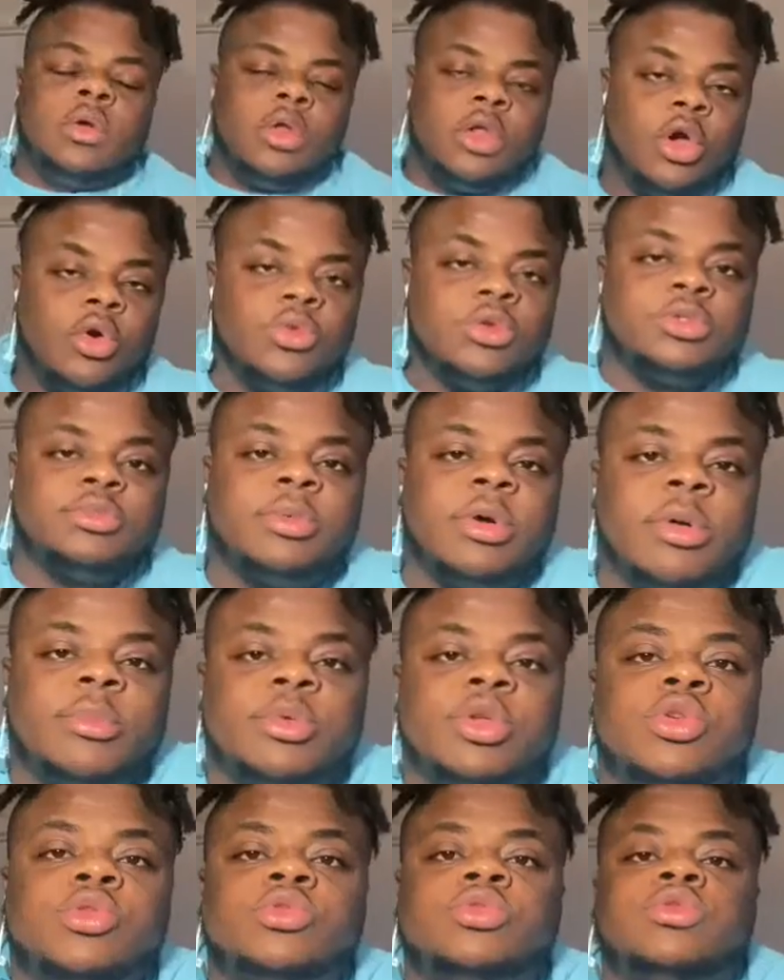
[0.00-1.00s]
Yo, it's
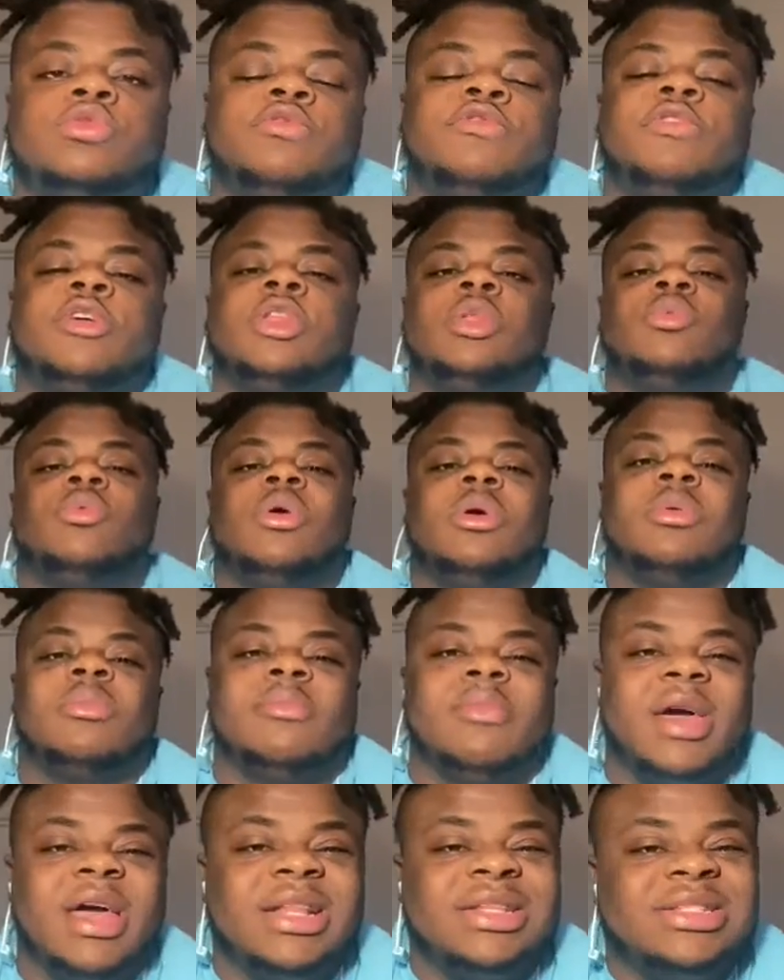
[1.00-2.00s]
Bobby YouTube family. Welcome
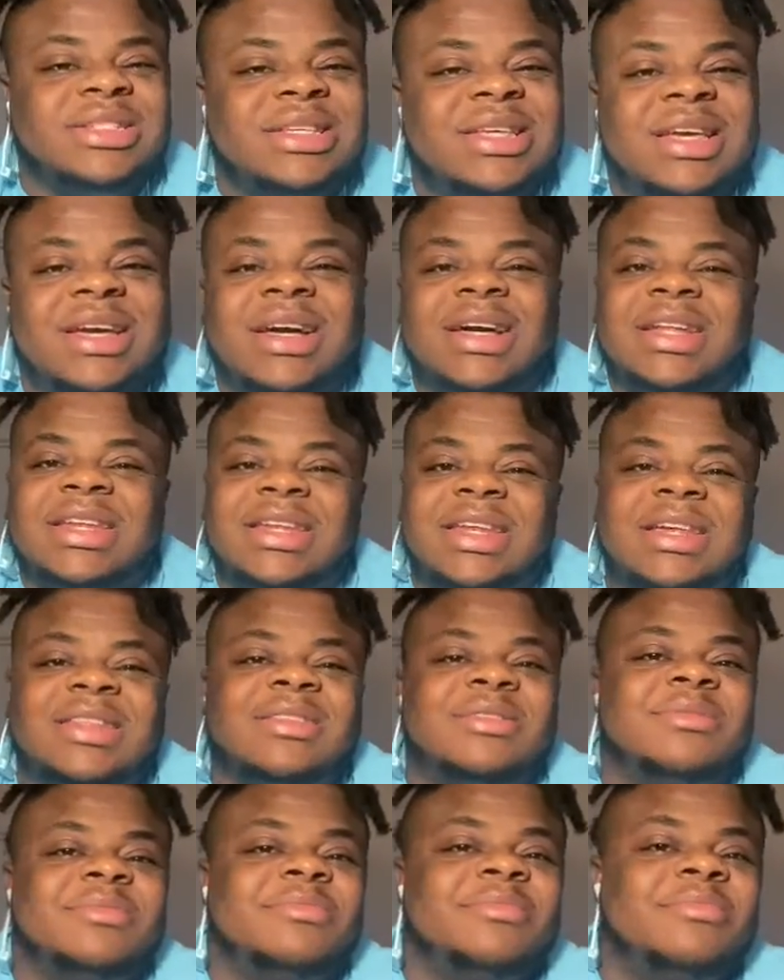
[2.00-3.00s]
back to yet
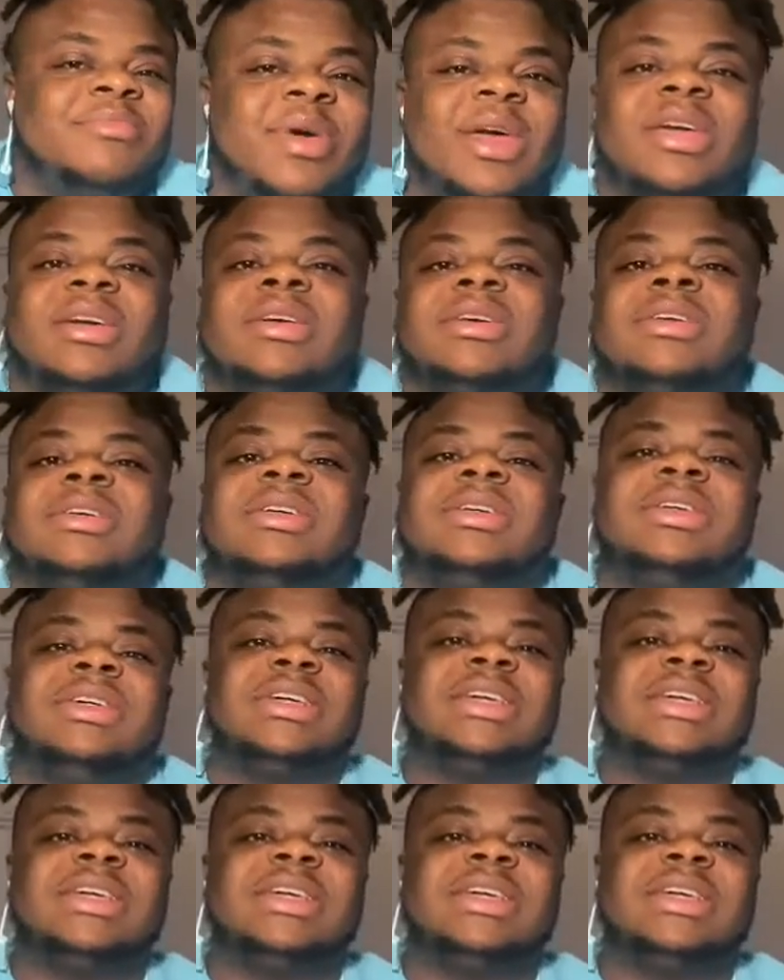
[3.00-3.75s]
another banger.